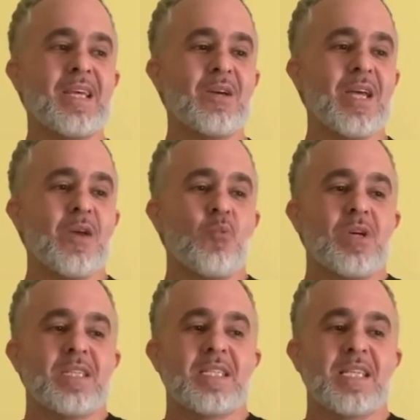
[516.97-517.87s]

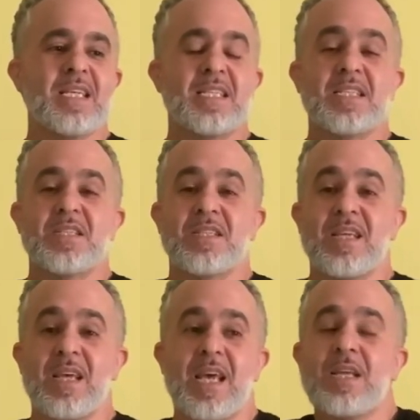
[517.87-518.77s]

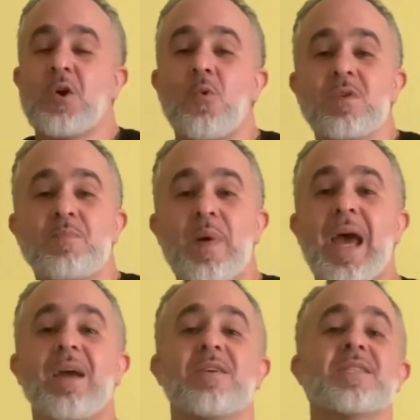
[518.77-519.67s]
it goes
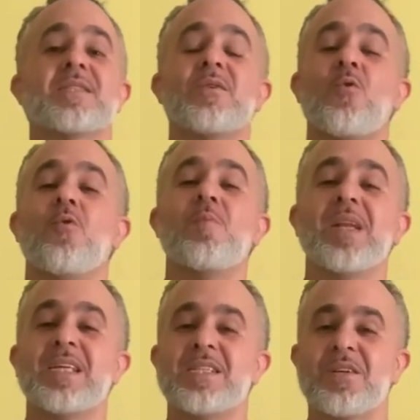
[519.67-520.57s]
back so
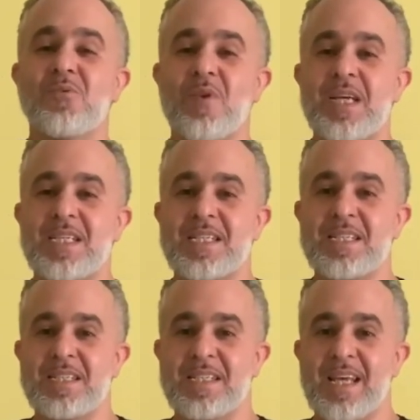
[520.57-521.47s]
many
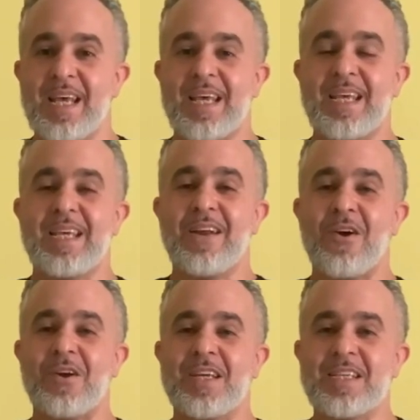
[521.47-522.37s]
generations in our
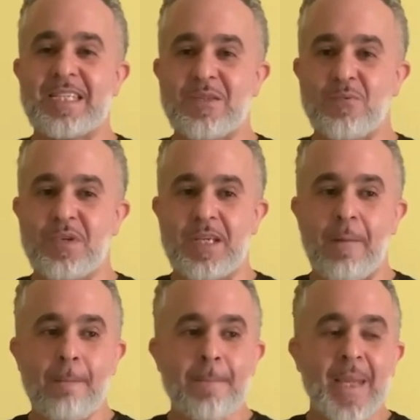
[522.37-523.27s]
history.
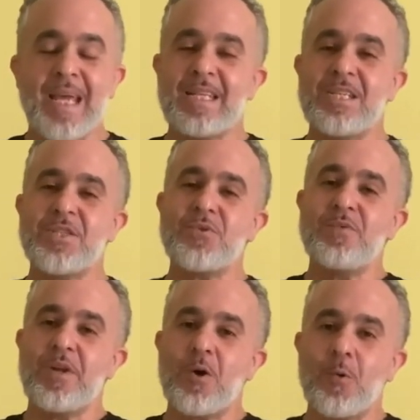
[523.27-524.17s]
And did you
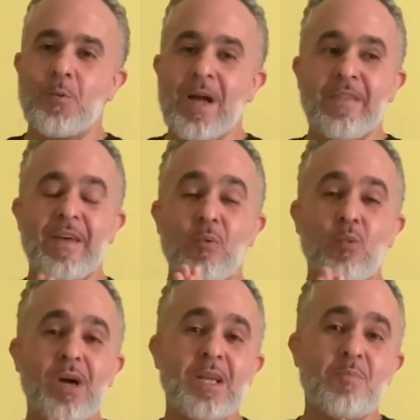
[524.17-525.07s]
know that
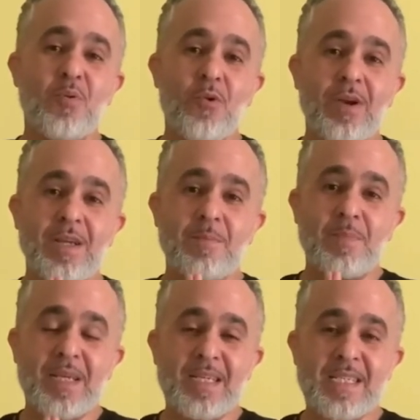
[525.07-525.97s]
one important
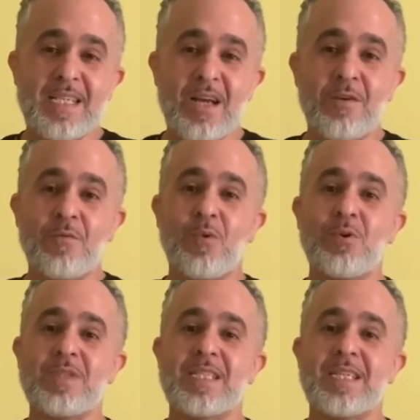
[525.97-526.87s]
piece of
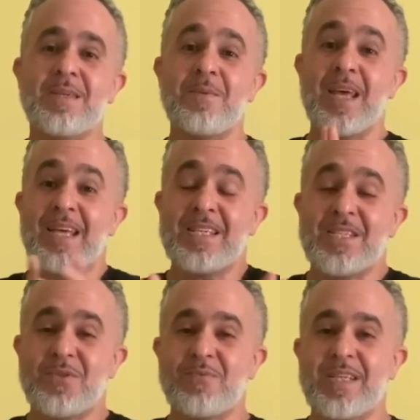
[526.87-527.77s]
quilting
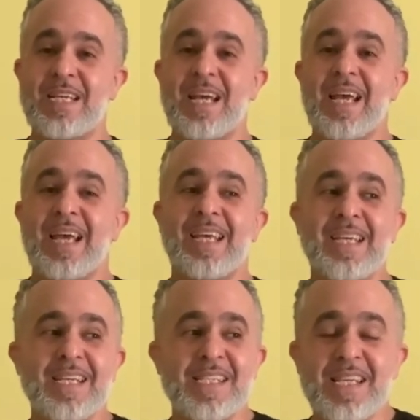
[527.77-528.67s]
history
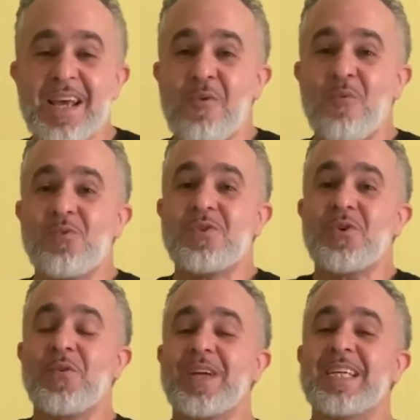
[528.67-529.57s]
is
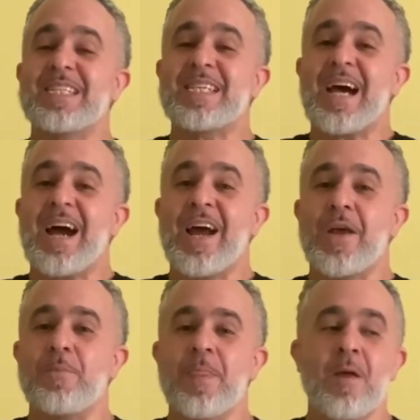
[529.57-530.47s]
during a
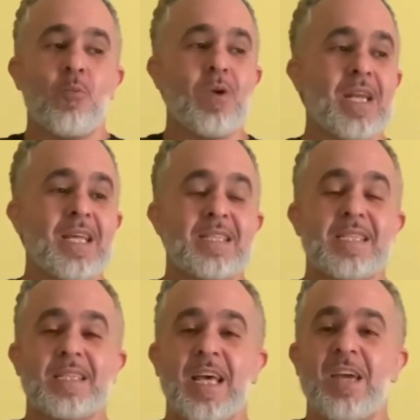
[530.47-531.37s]
time when
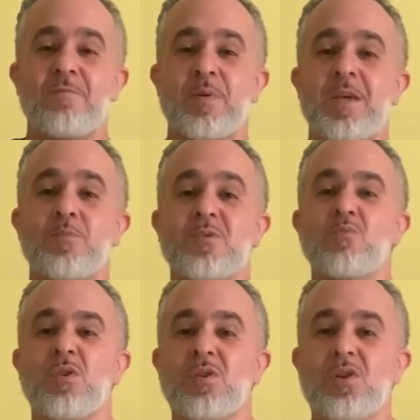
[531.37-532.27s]
enslaved peoples
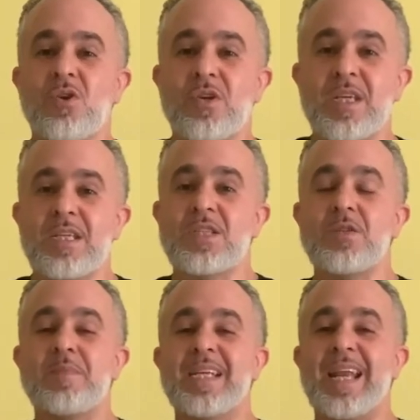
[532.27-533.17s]
were looking to
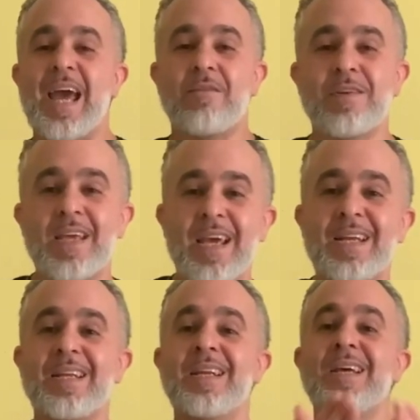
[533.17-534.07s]
be
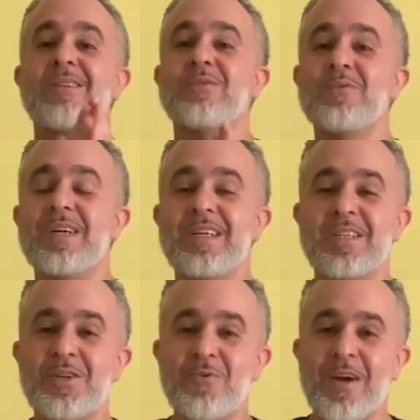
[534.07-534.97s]
navigated through the
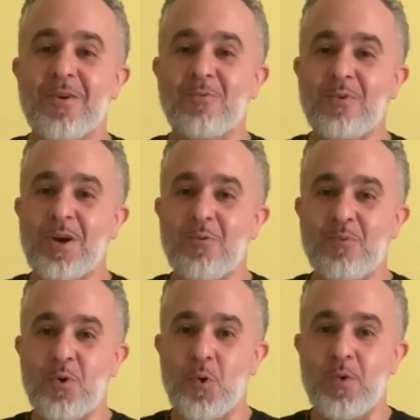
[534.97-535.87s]
Underground
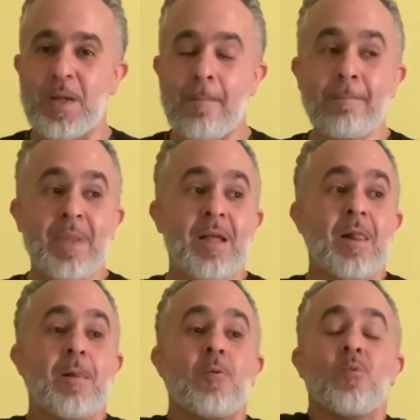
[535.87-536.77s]
Railroad,
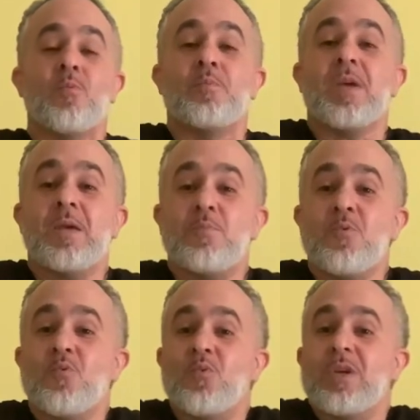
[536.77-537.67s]
people
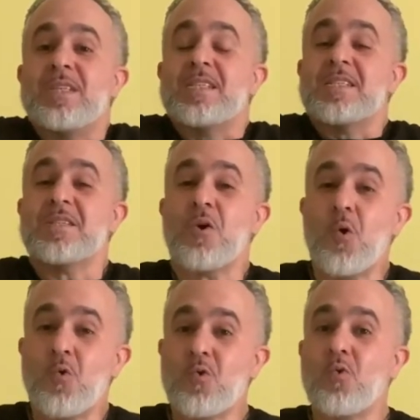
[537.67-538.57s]
would
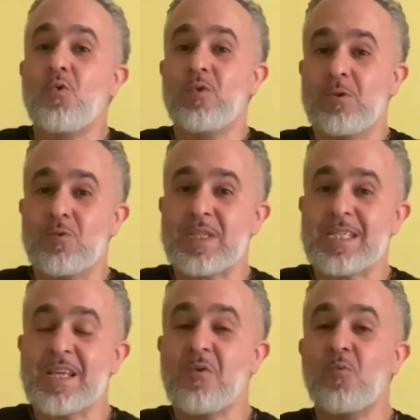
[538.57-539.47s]
sew
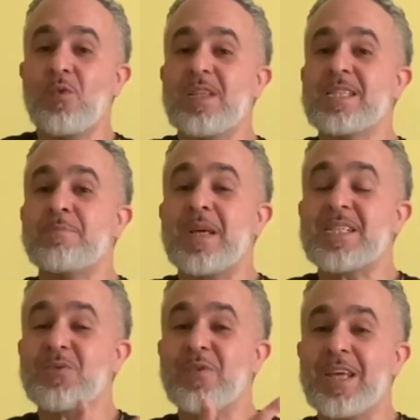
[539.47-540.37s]
quilts with
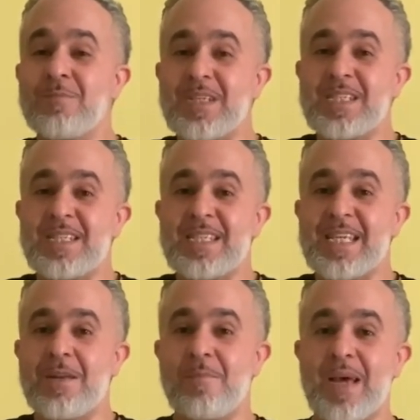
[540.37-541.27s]
special images
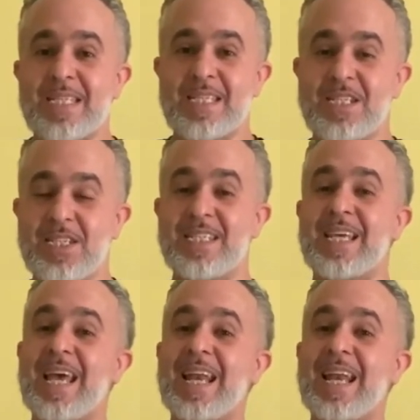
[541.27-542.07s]
and messages and